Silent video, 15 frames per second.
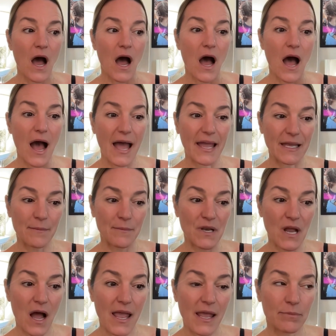I am
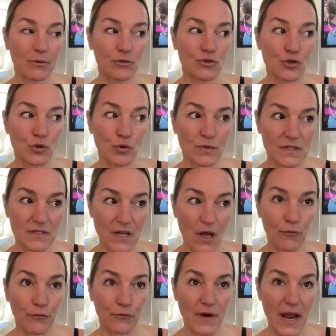not able to
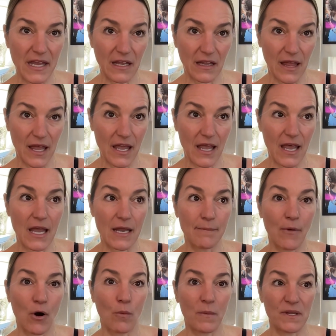self-regulate in
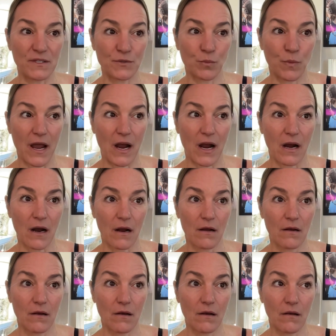moments where
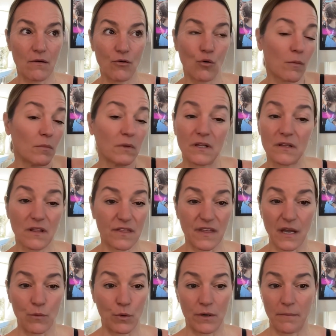normally the
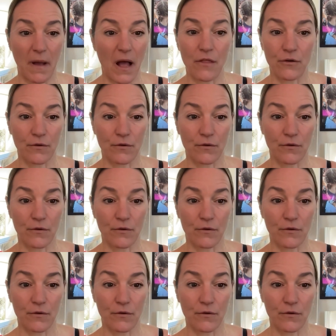thing wouldn't bother